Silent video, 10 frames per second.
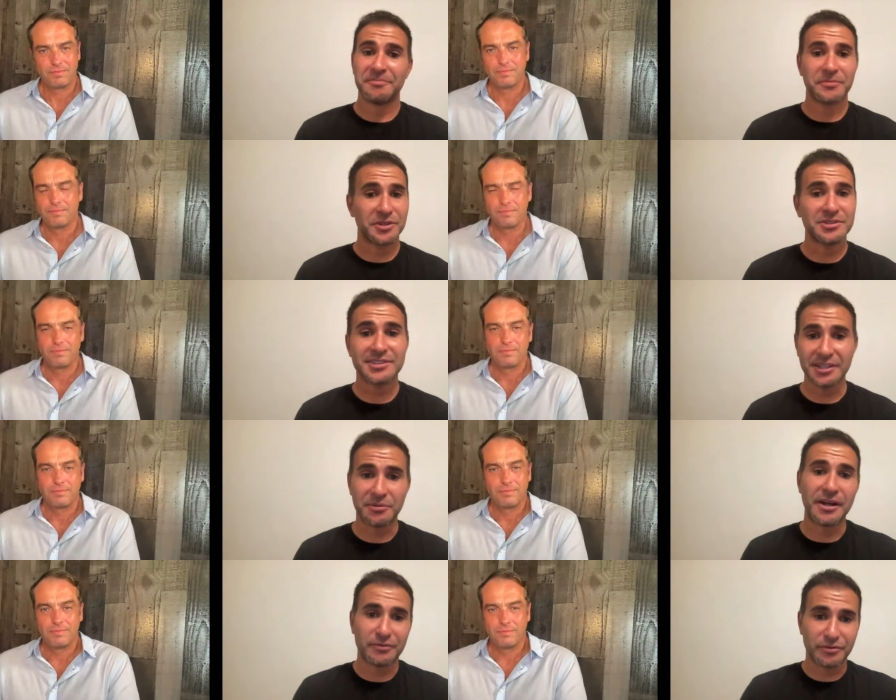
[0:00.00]
Speaker 1: you're sitting
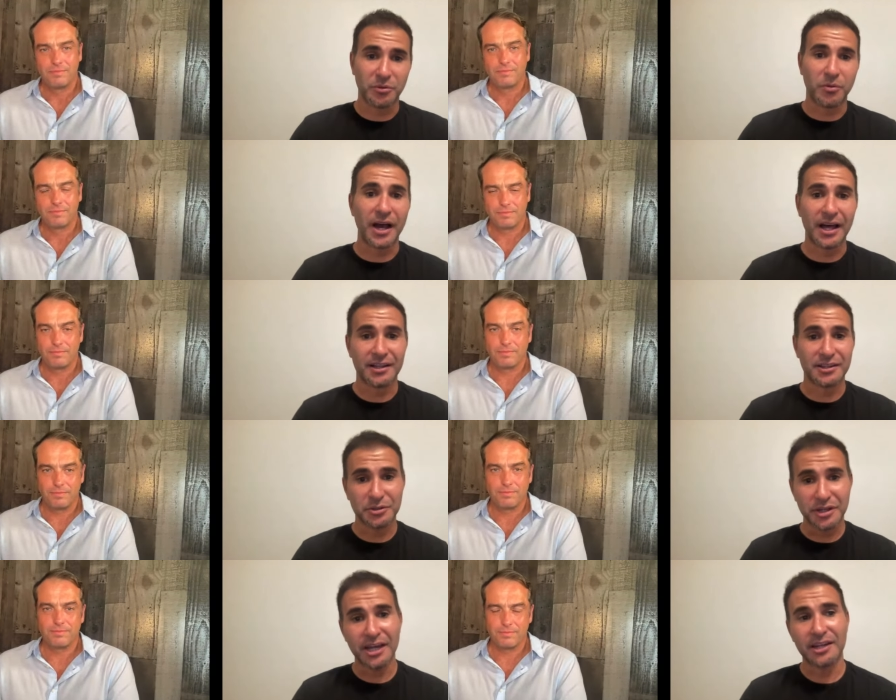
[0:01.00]
around for a while.
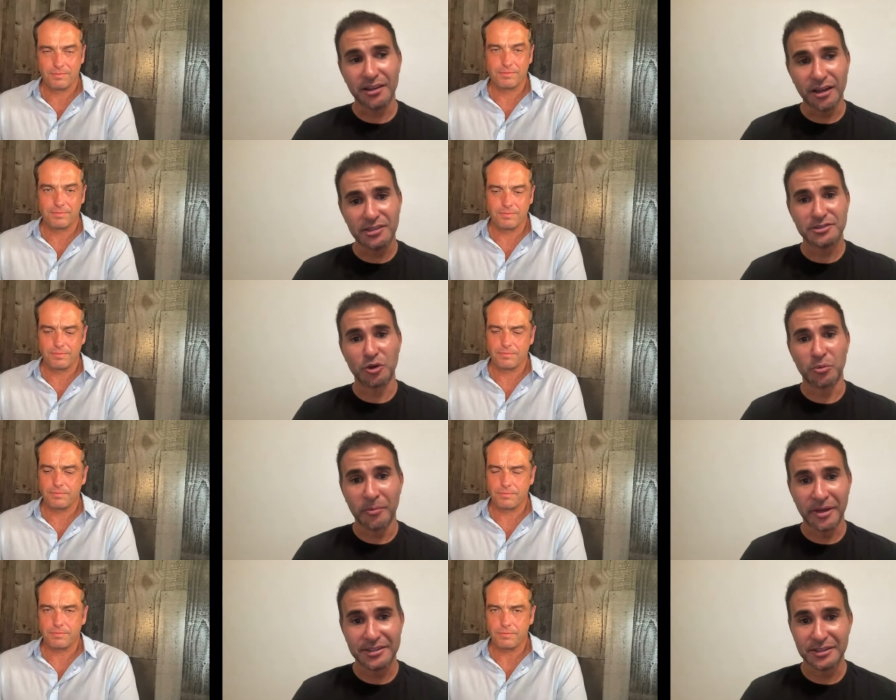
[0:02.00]
You kind of lost your
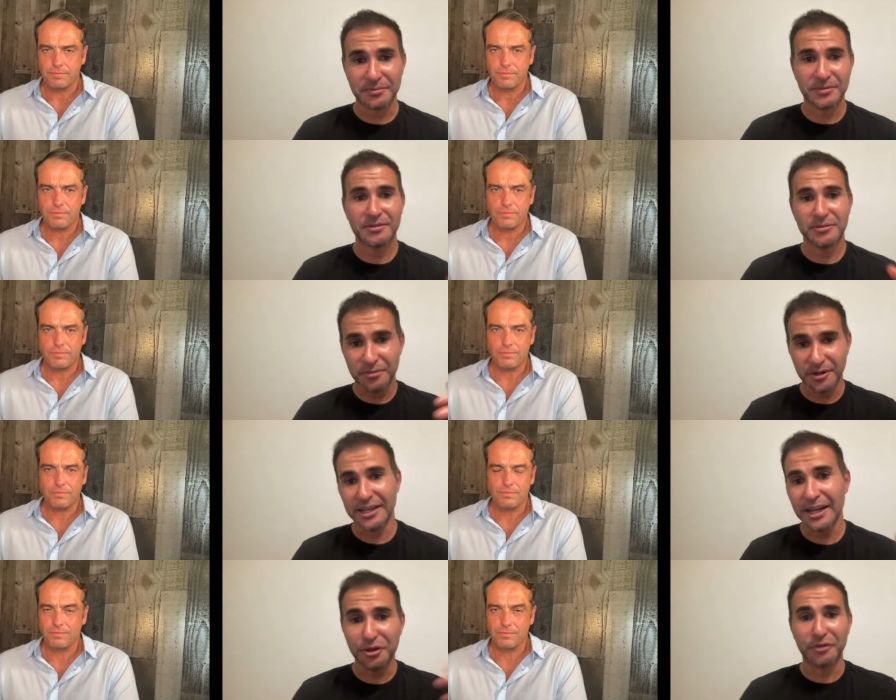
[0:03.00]
momentum.
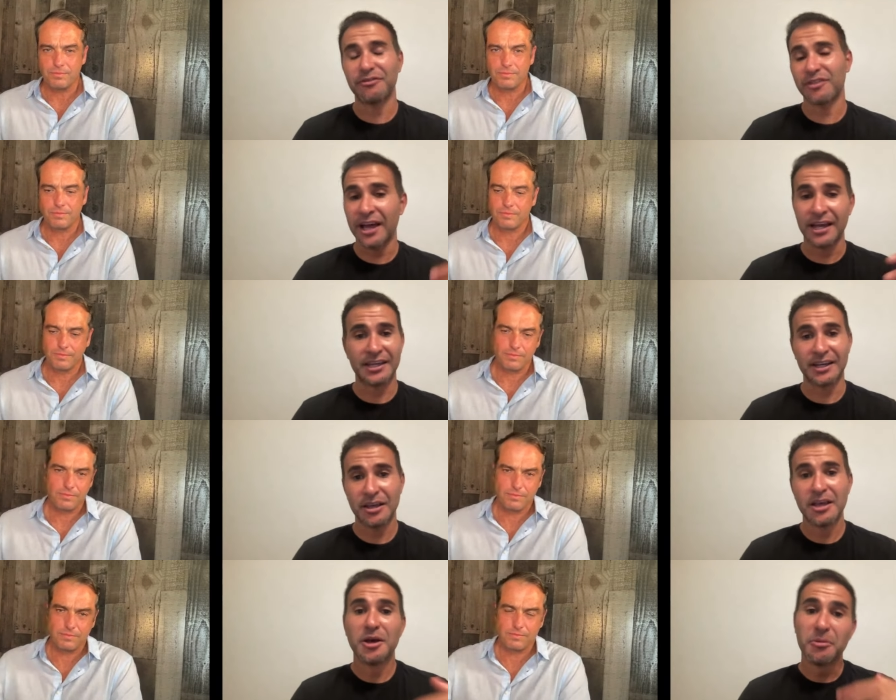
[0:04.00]
Right now they're flying,
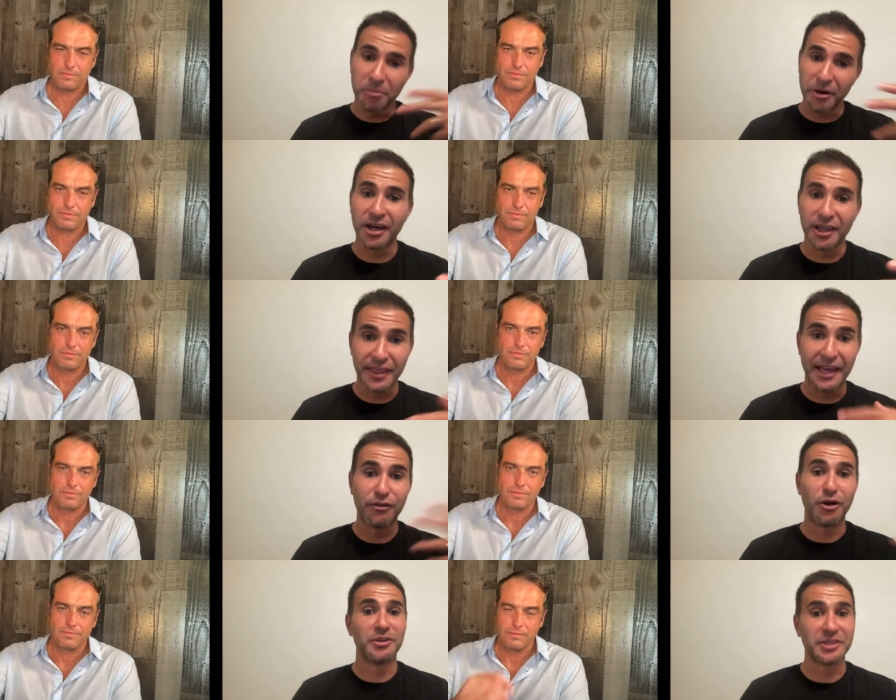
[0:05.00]
but they
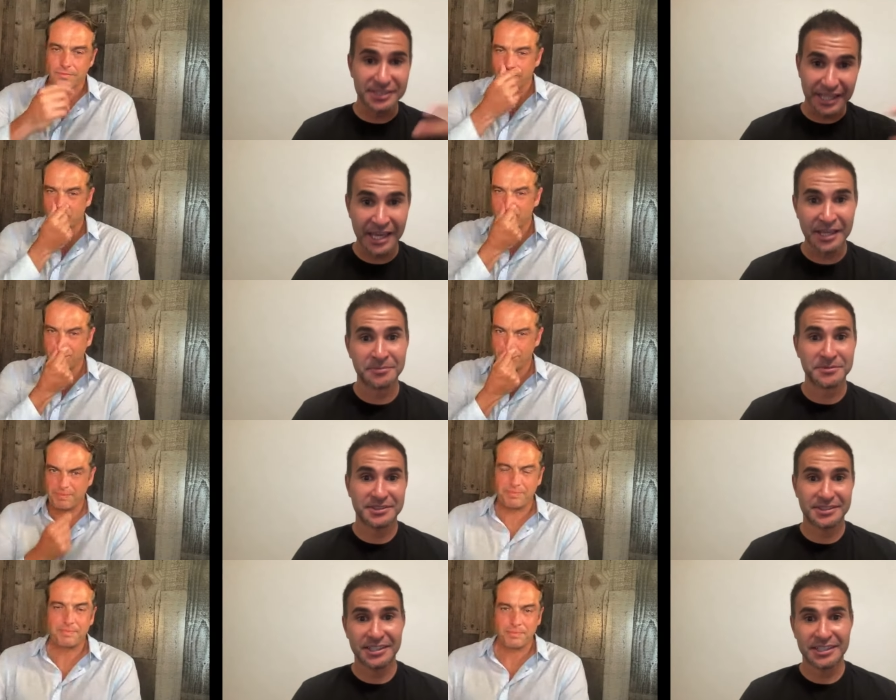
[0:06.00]
have all these
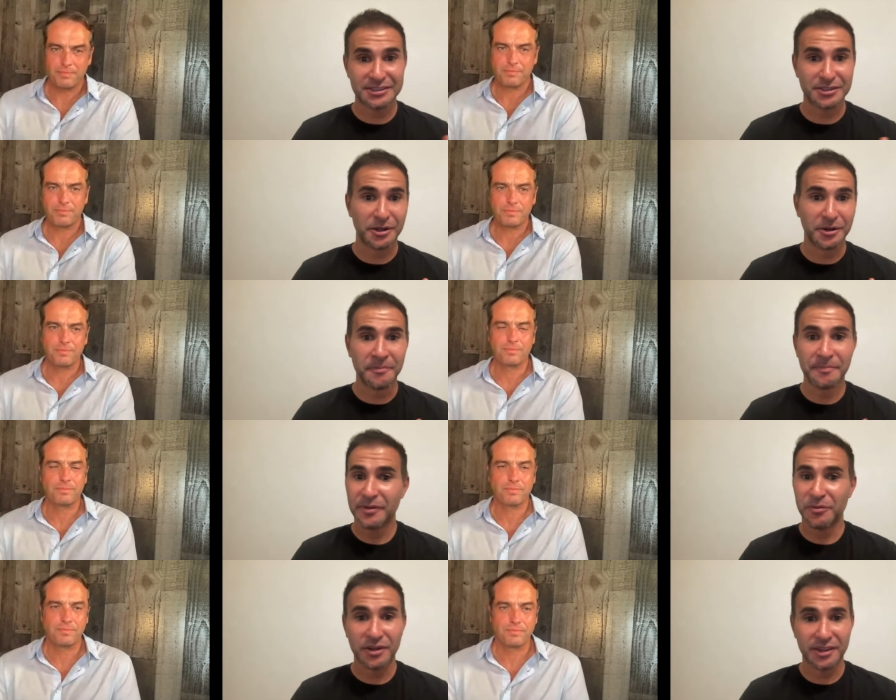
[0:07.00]
games. And so
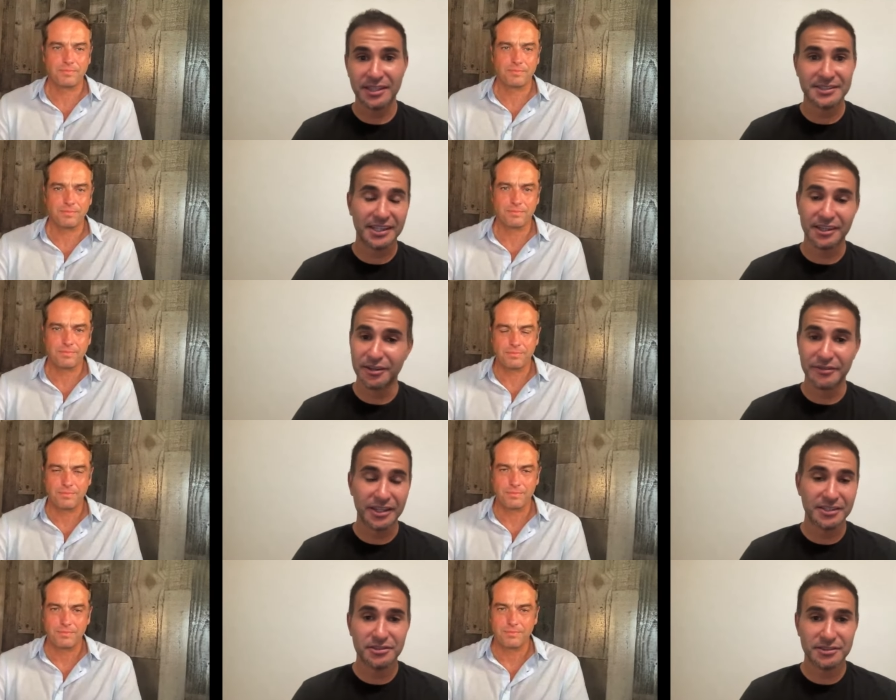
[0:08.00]
one of the things I love
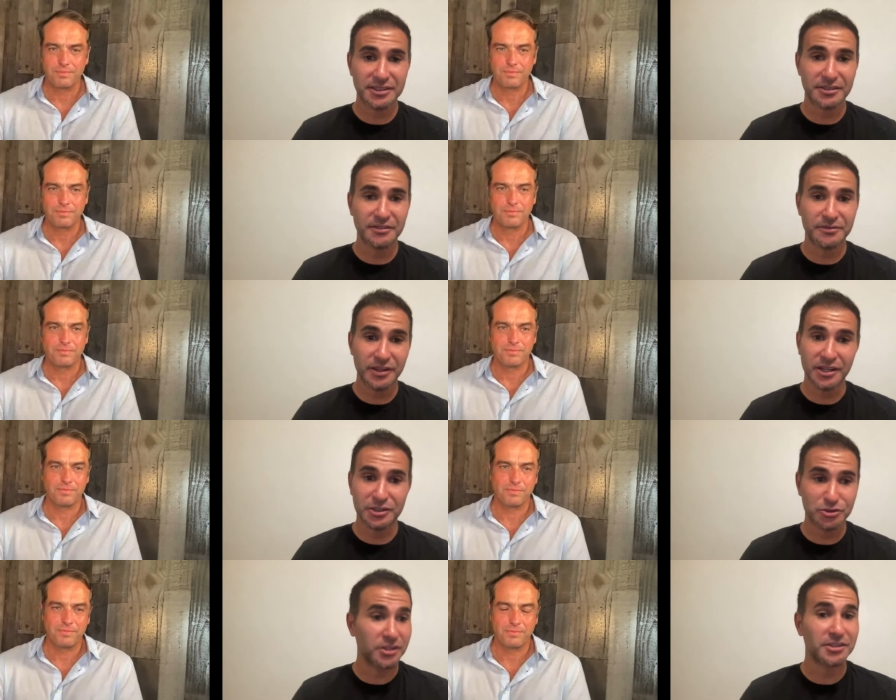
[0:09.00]
that Steve
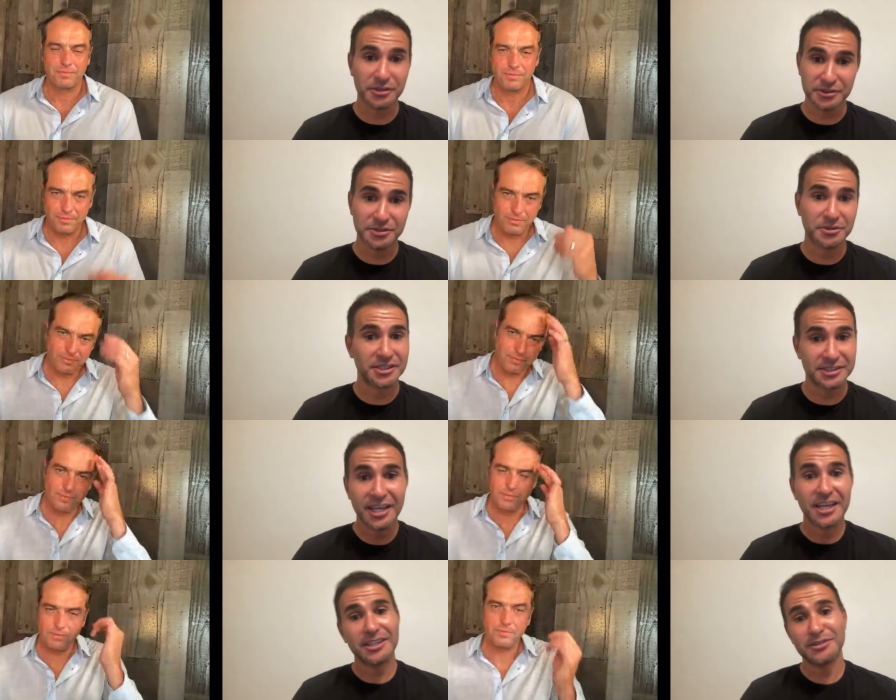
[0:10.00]
uh, Cherundolo is doing is
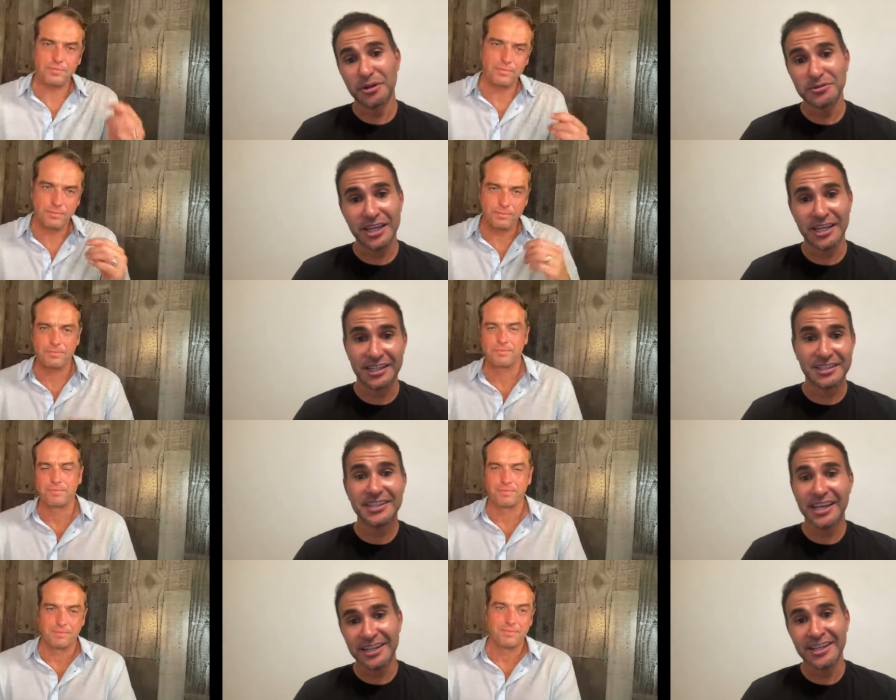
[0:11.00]
he's rotating. He's
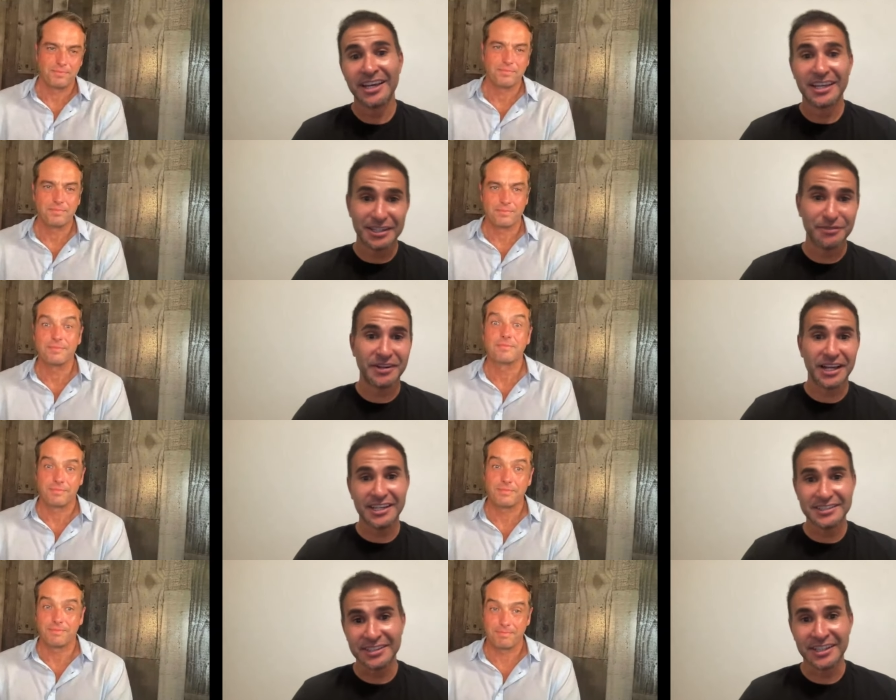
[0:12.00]
getting different
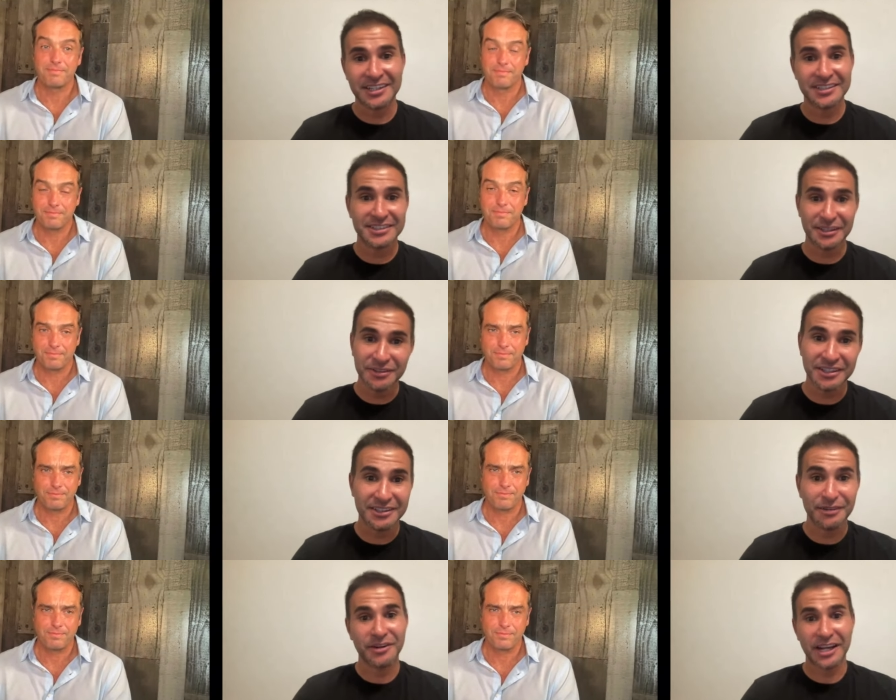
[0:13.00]
guys in there. He's giving
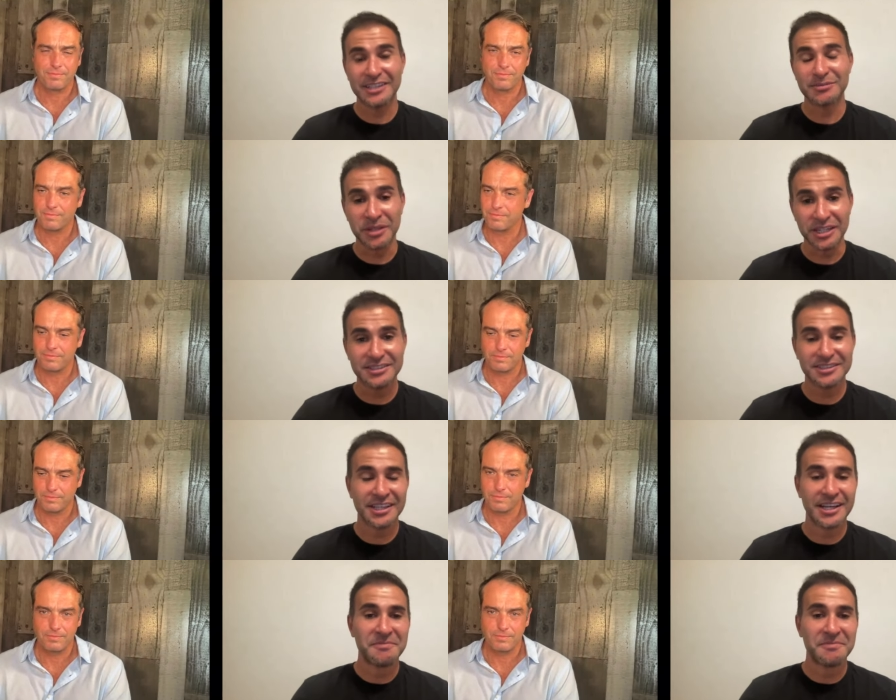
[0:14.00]
different guys minutes,